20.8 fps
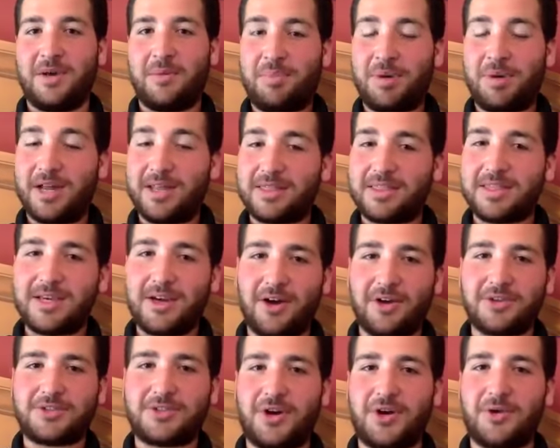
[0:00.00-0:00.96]
But the
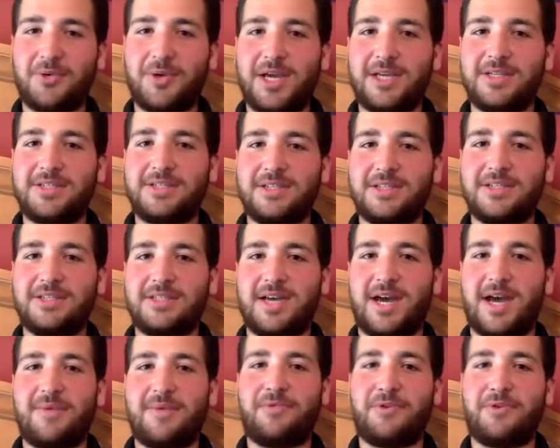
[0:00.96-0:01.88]
All-Star race is time